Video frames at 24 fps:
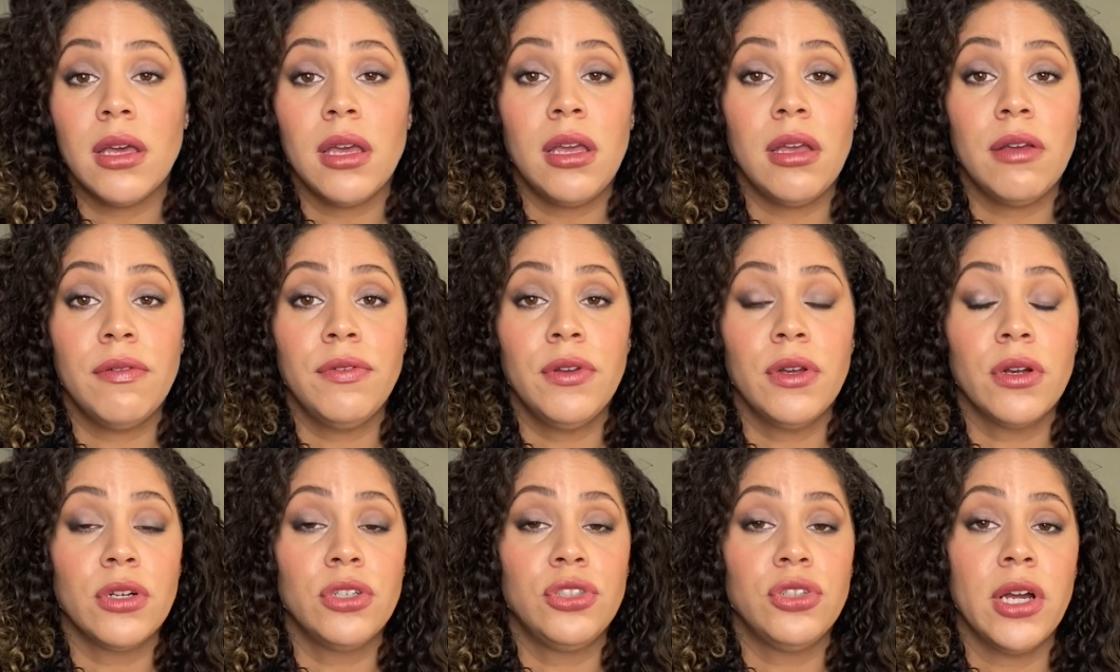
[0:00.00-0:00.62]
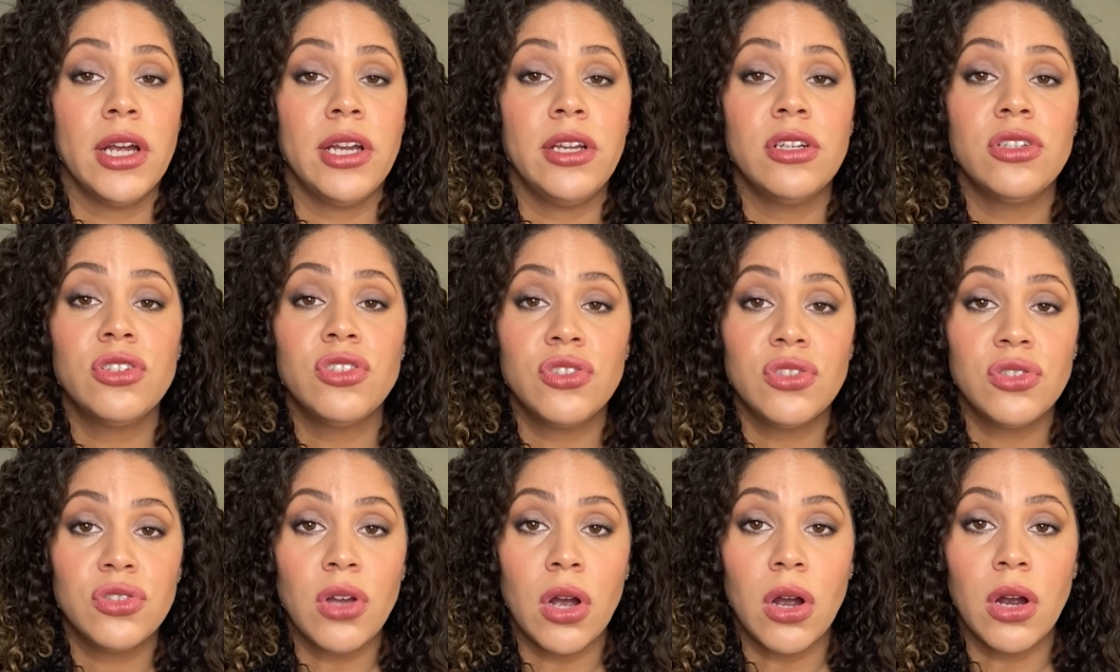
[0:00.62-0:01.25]
If you're trying to
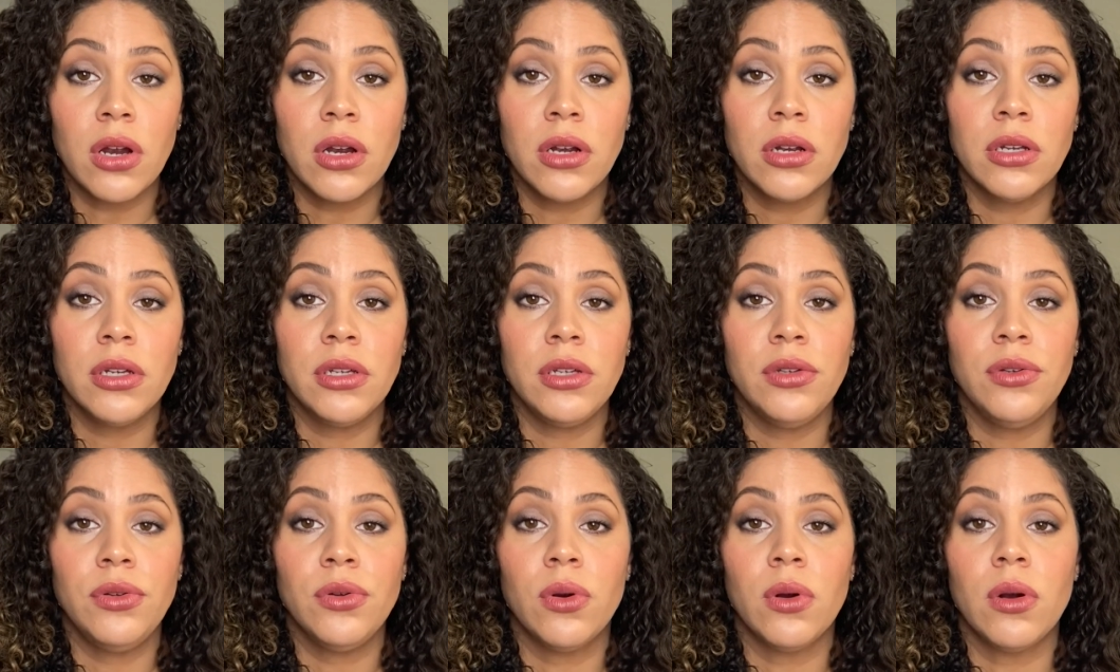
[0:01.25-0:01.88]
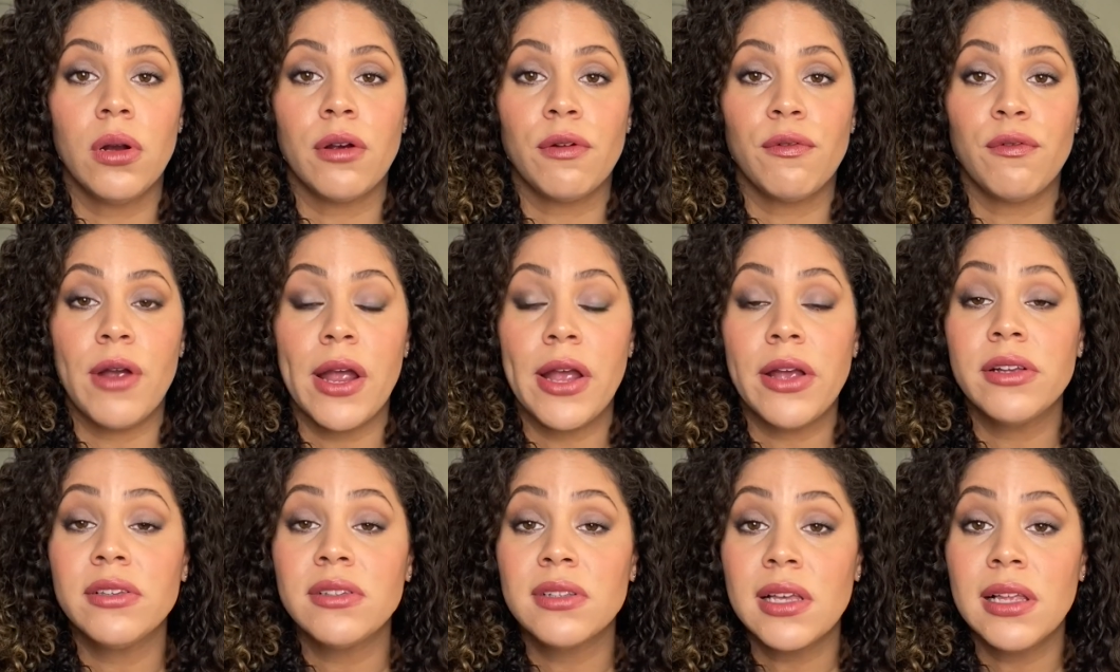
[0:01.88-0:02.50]
start your
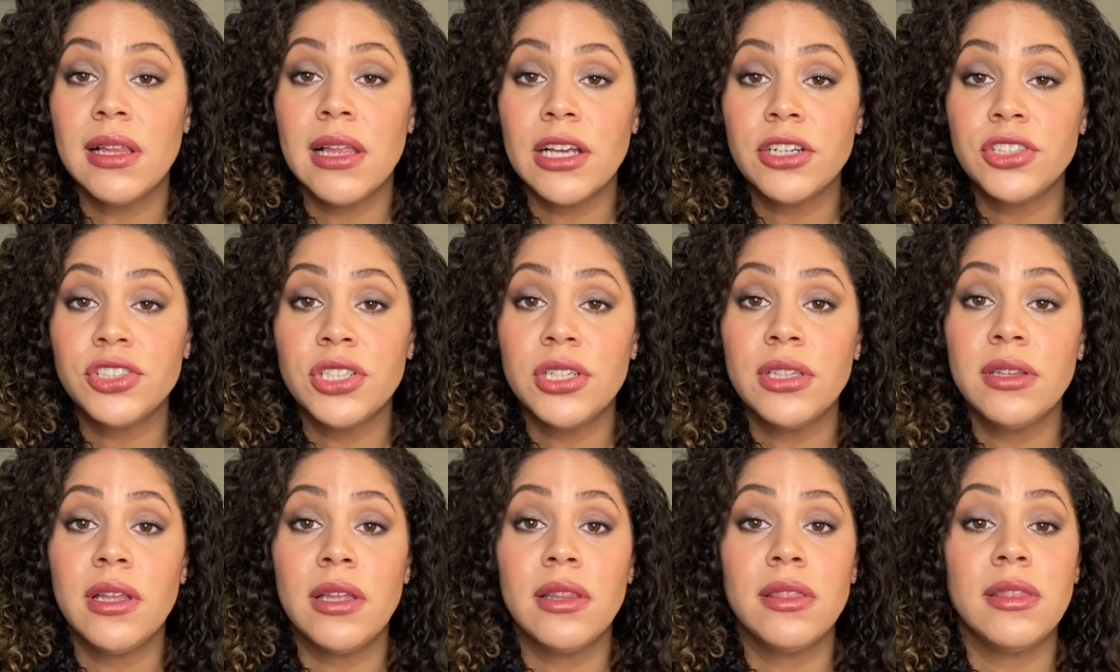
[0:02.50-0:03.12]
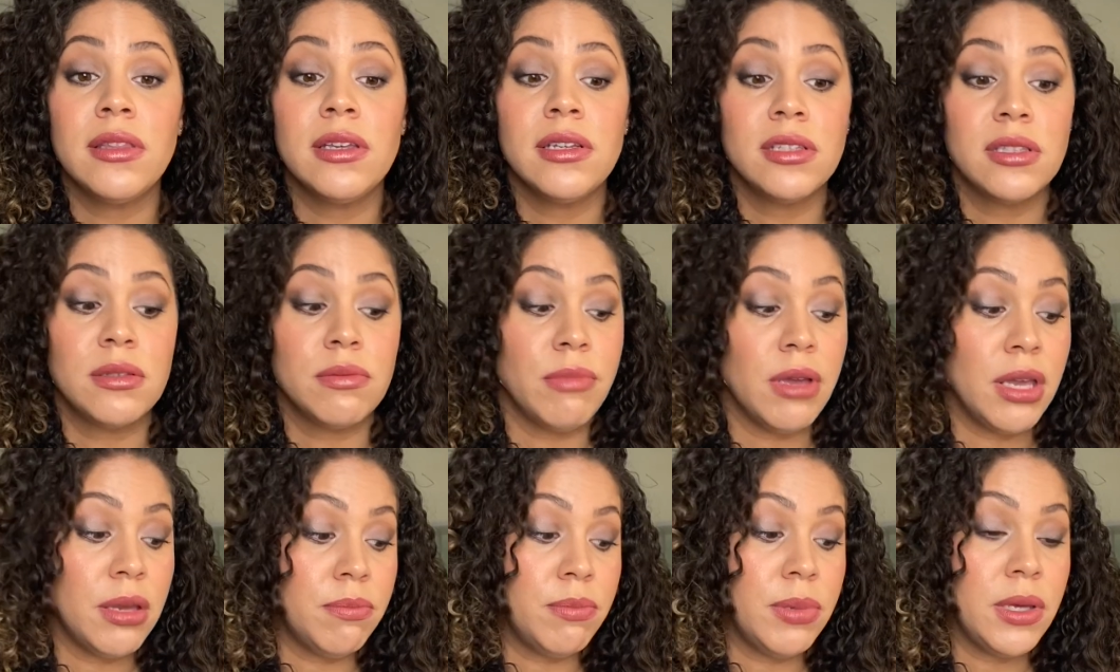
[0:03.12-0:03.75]
fragrance collection, then this
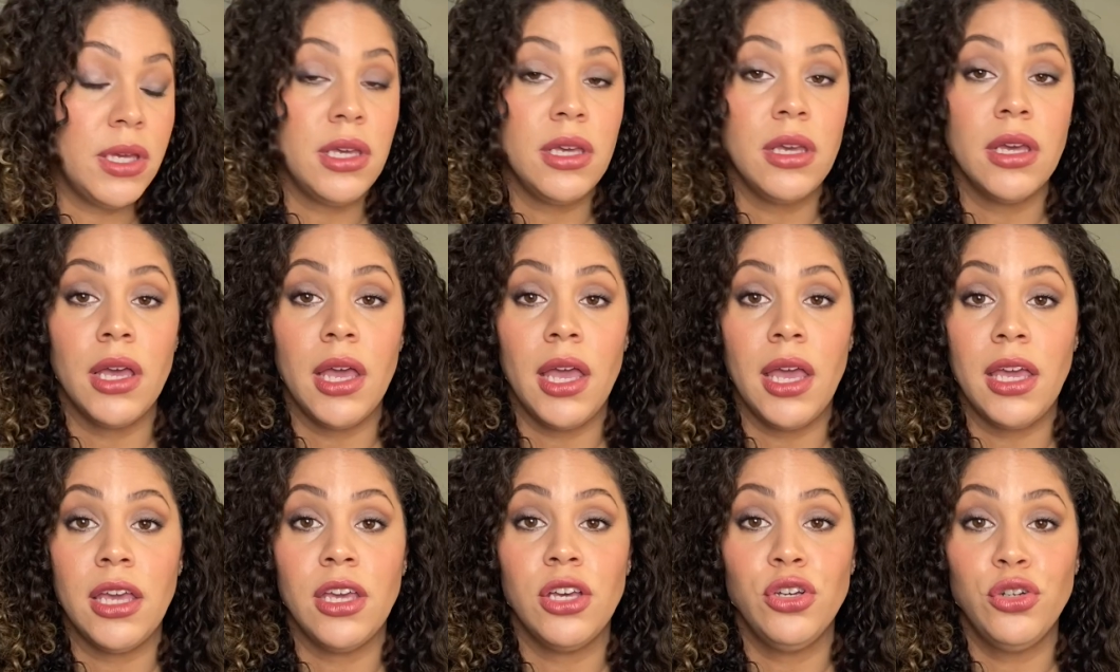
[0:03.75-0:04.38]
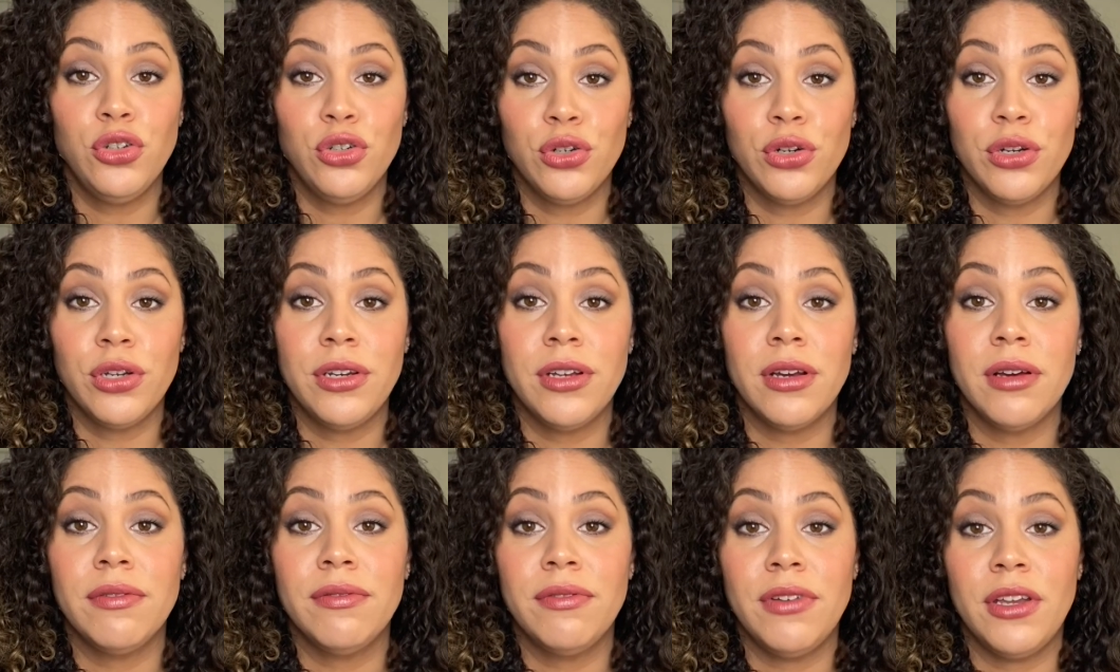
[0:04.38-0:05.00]
may be a
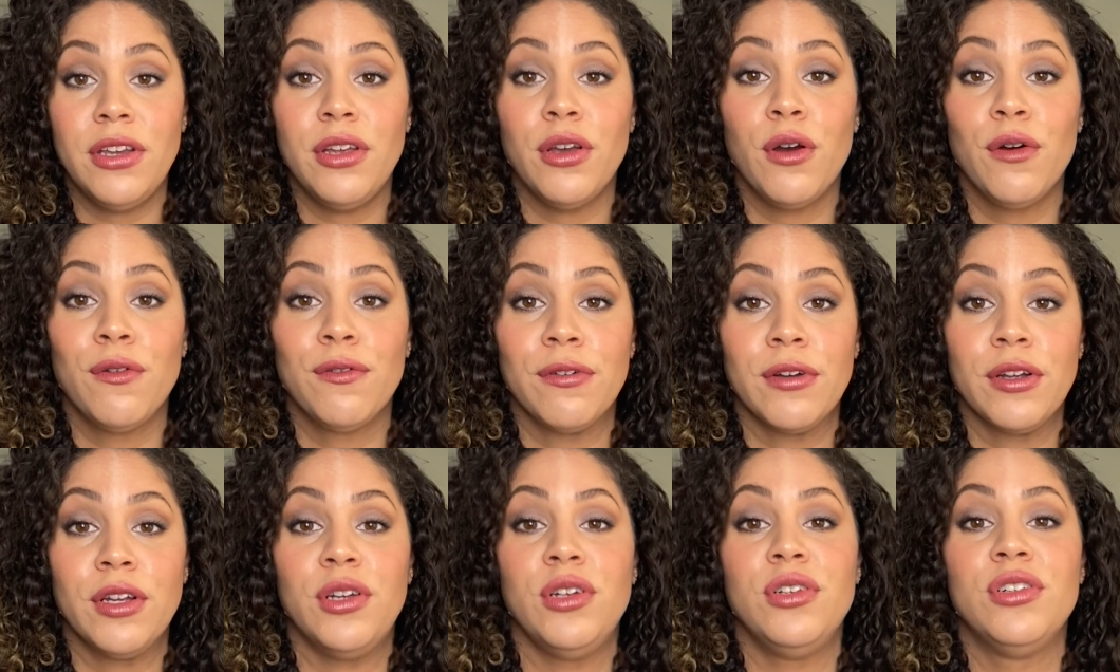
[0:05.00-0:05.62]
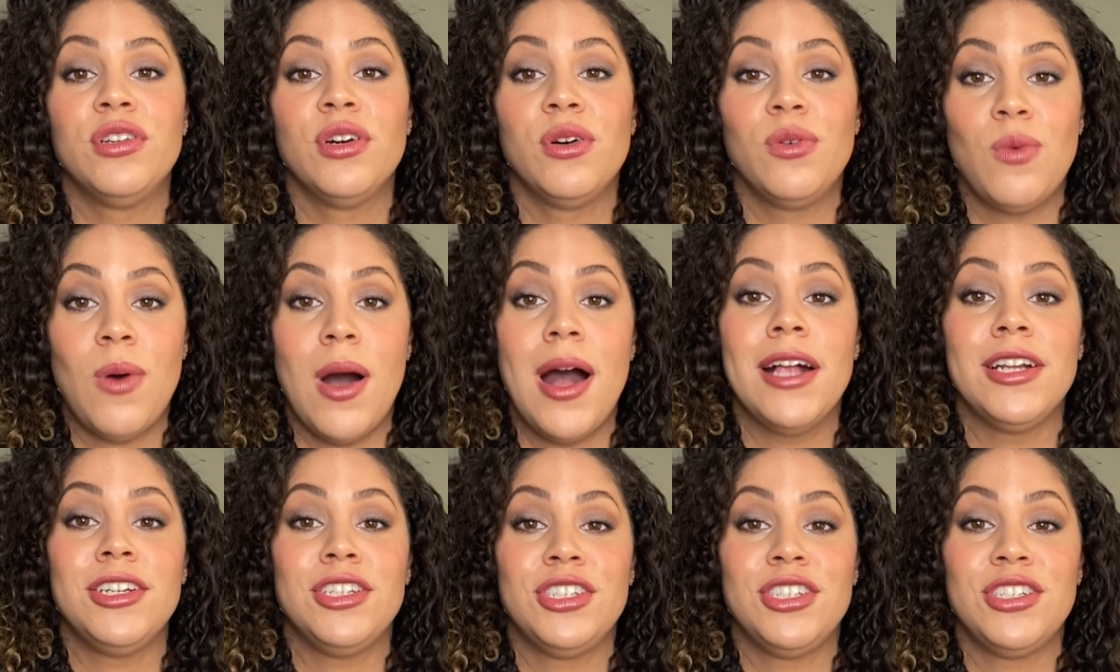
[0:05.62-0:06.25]
good video for you to
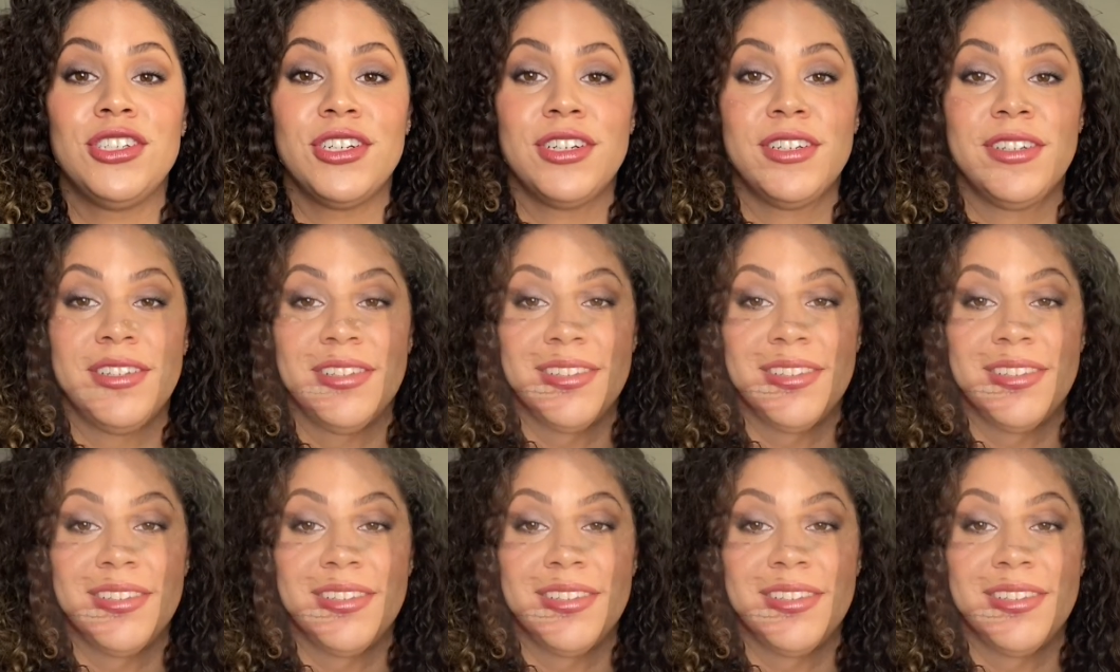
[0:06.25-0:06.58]
watch.